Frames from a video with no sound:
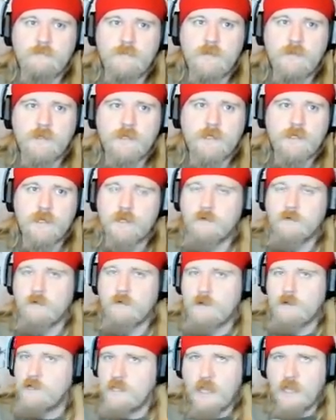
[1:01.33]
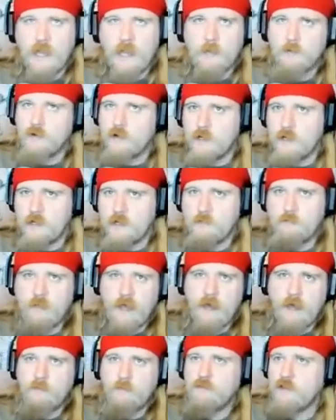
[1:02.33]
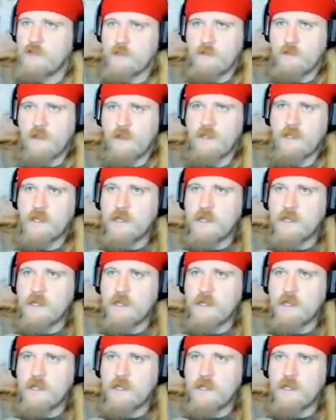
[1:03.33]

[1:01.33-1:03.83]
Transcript: sitting around yammering and babbling like